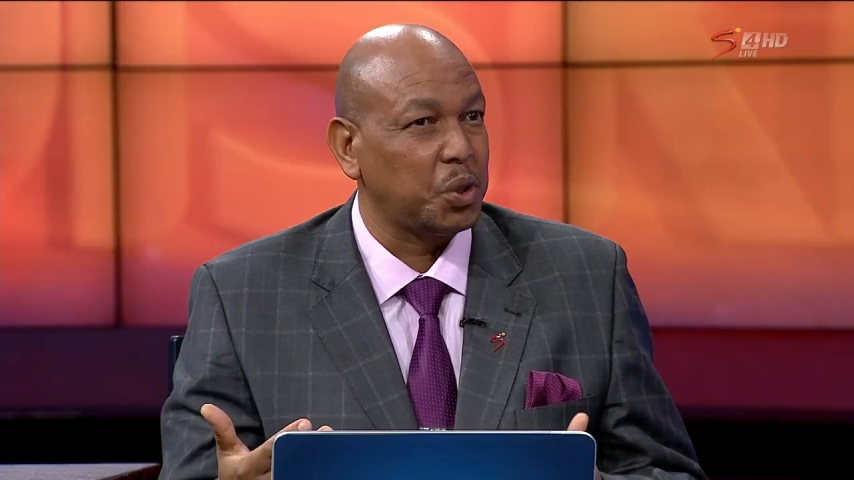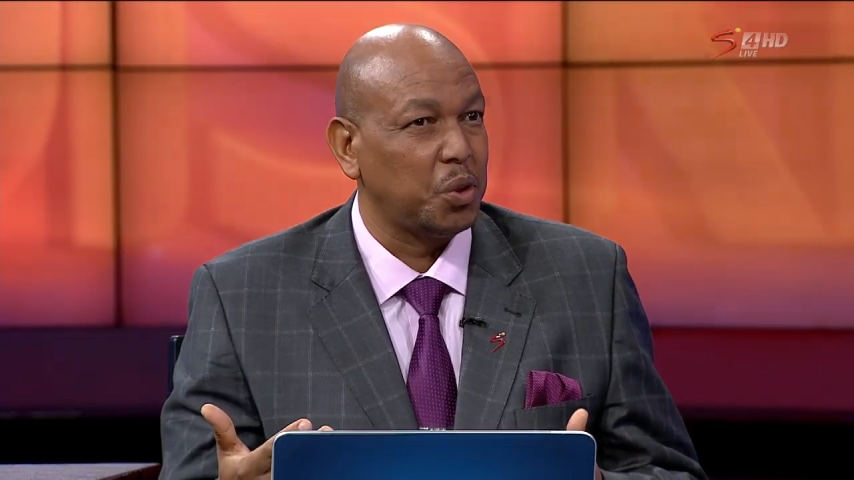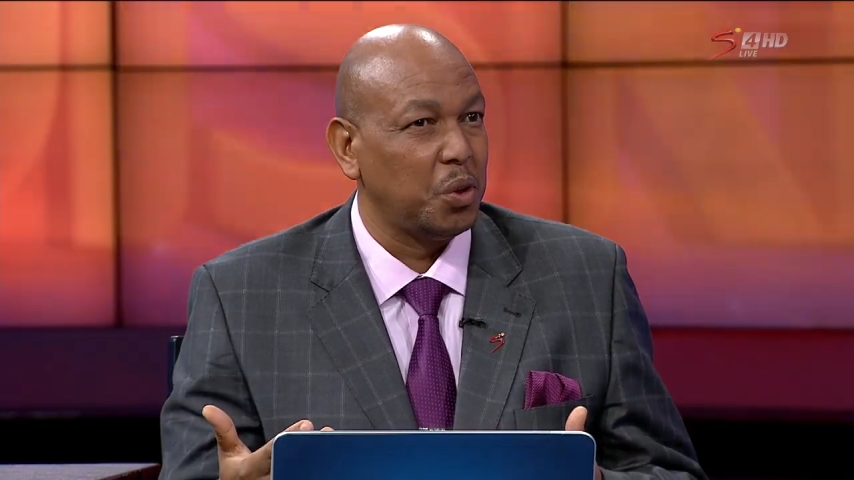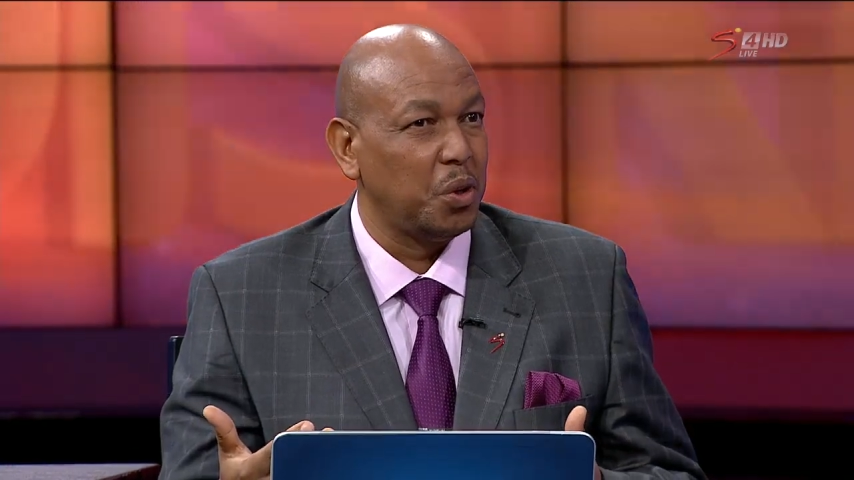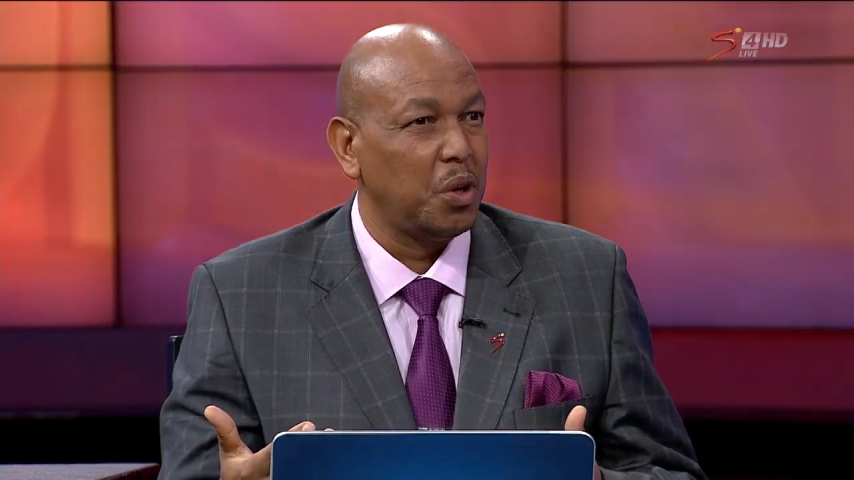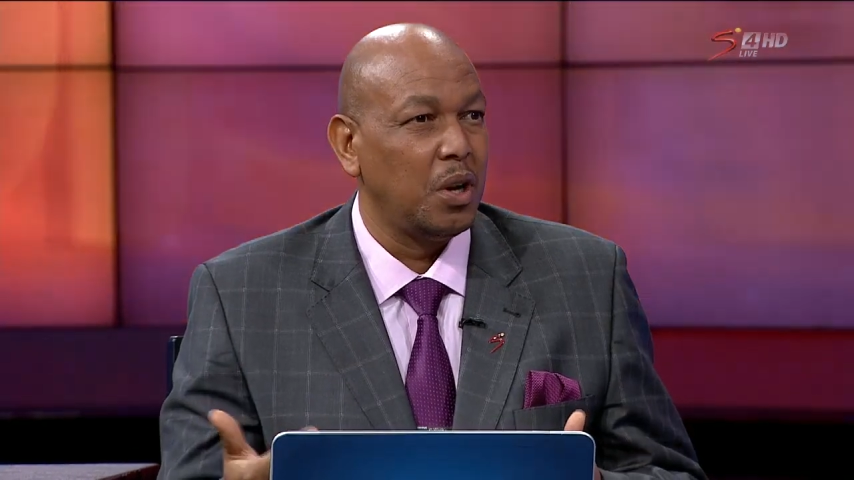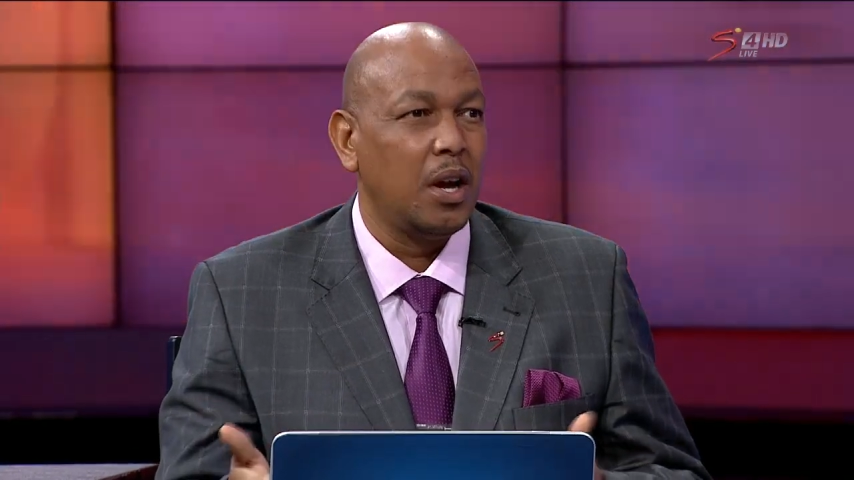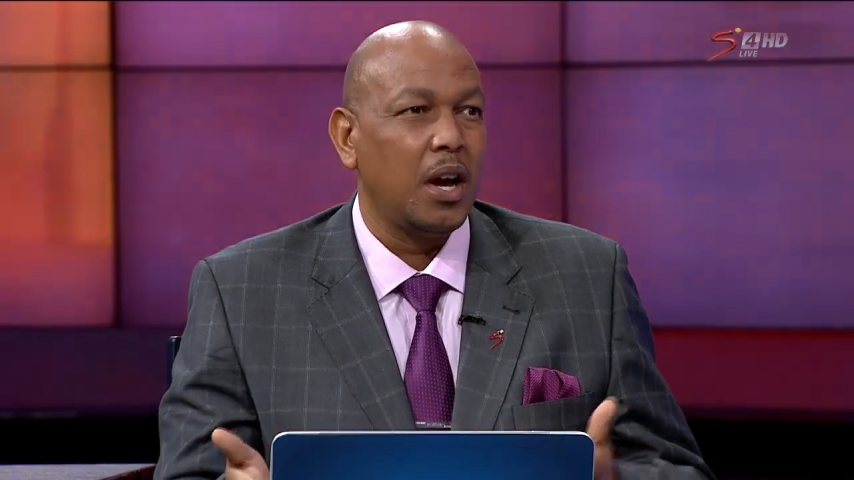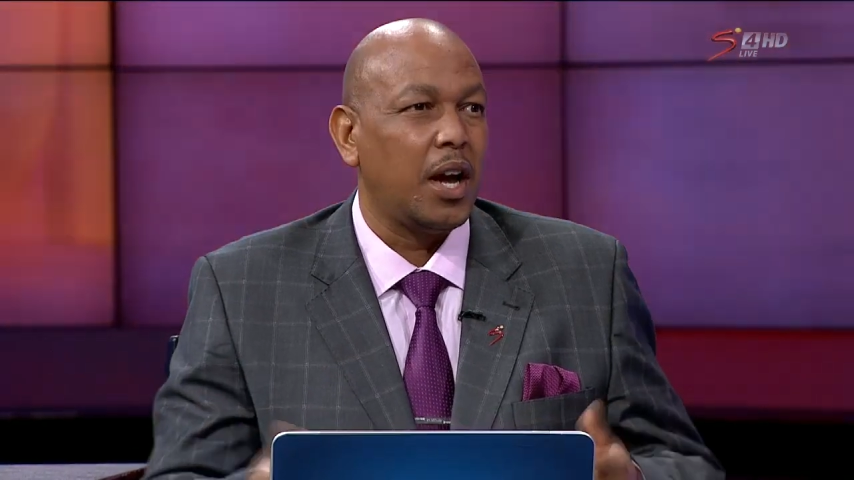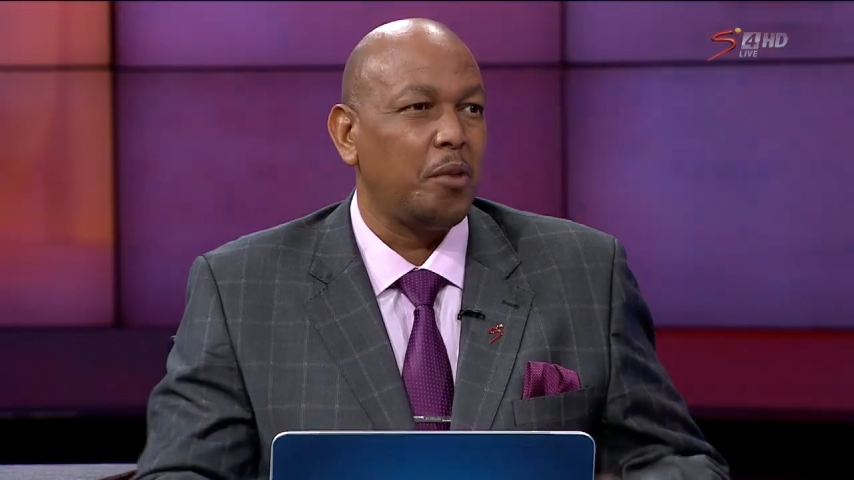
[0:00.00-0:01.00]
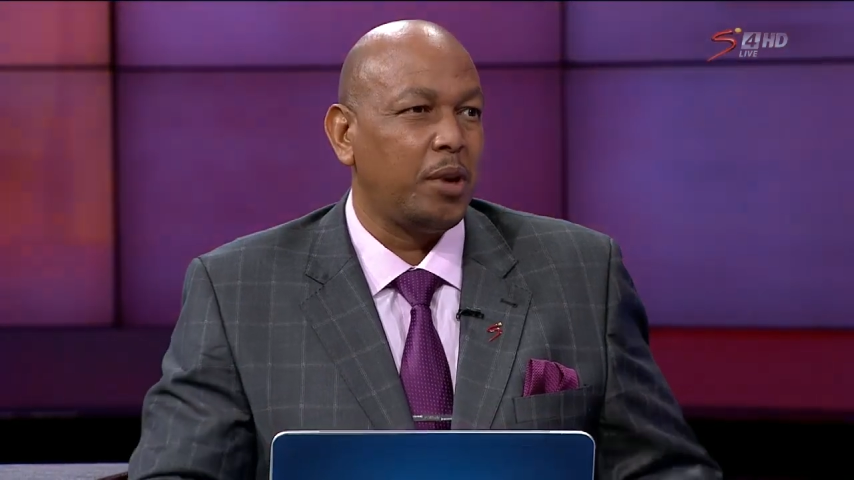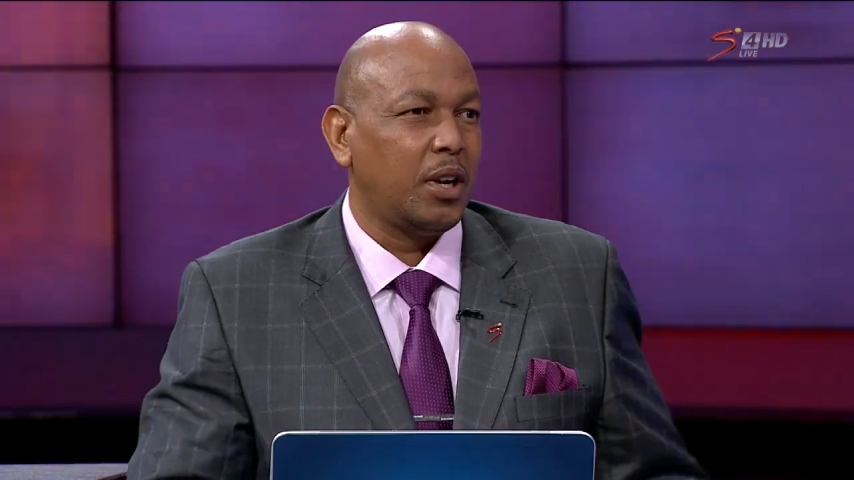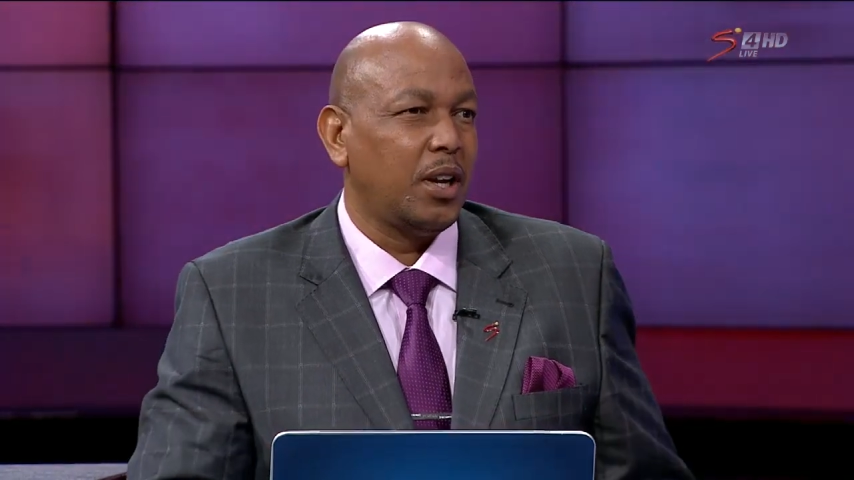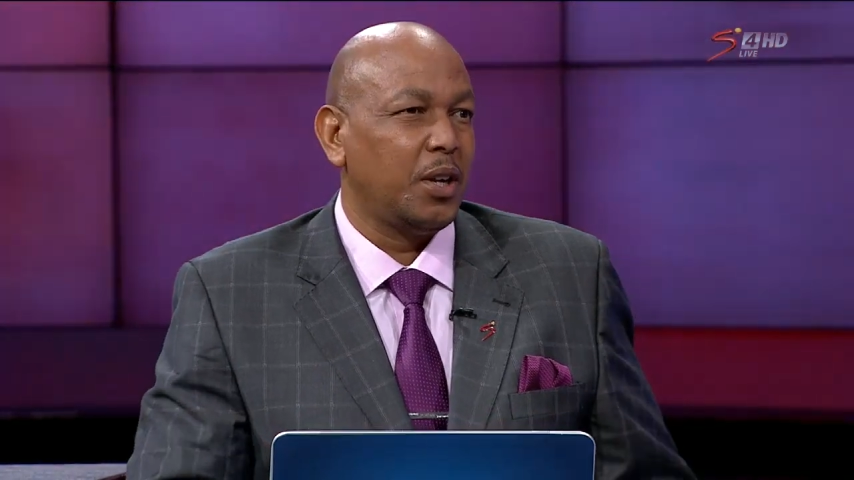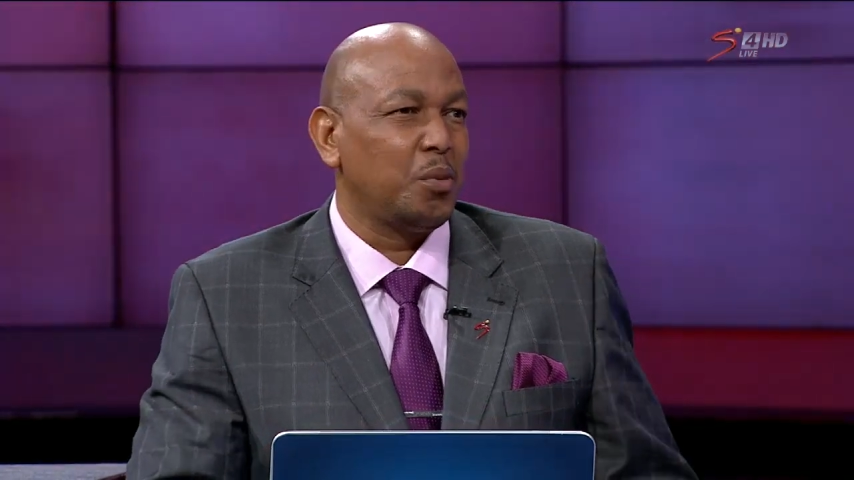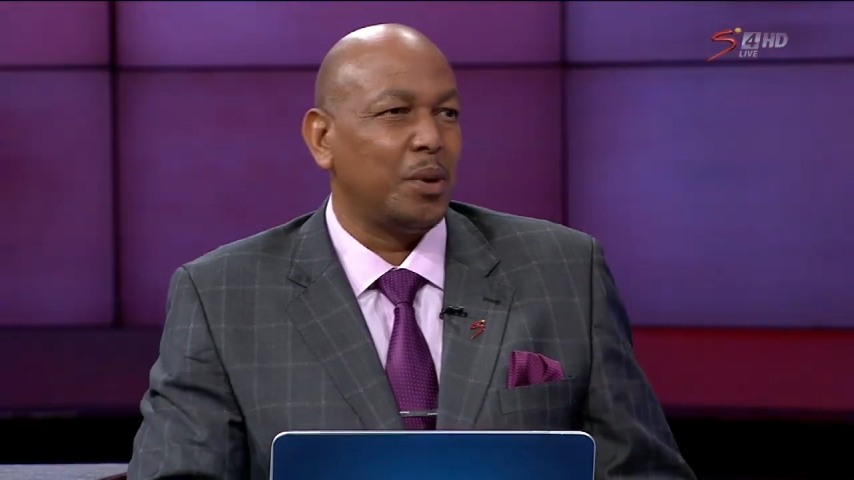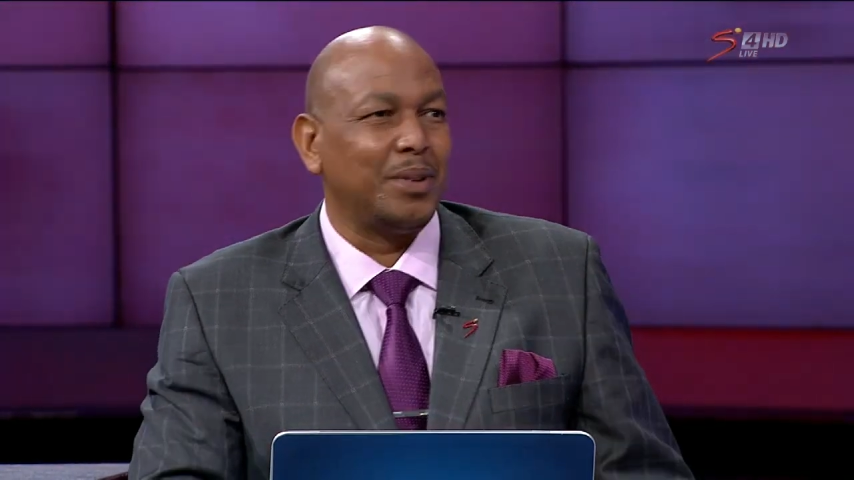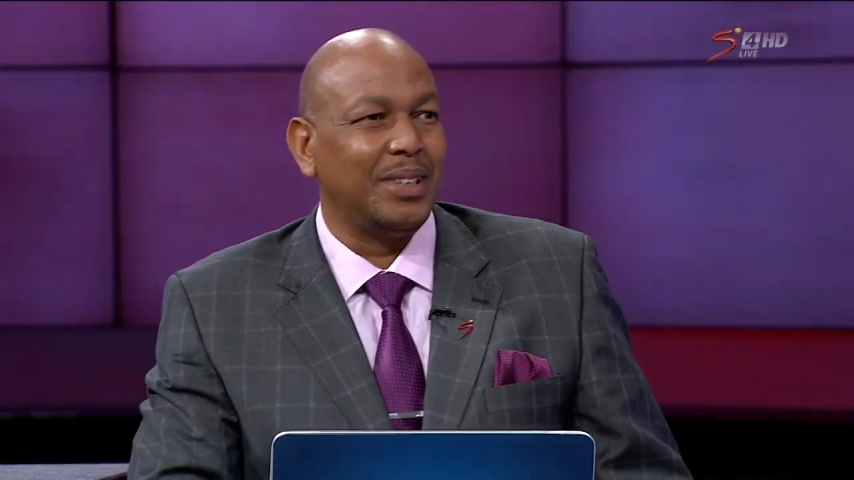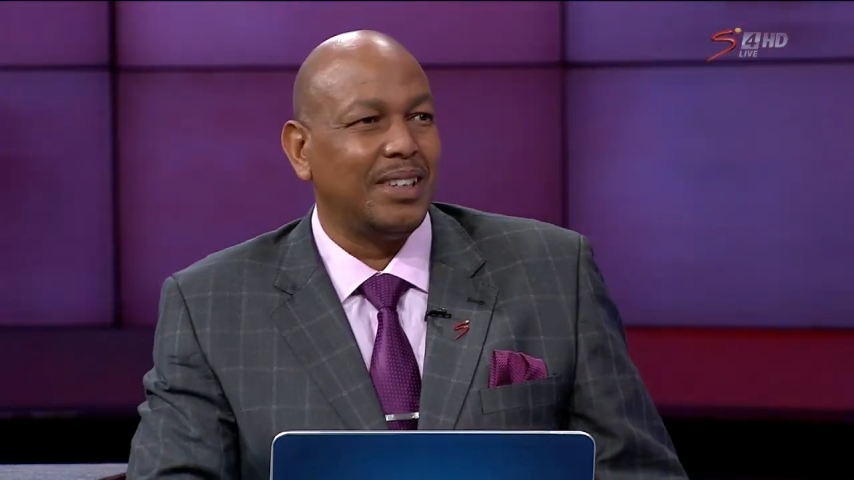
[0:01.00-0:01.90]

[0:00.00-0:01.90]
show. Ayiphelele nto ba.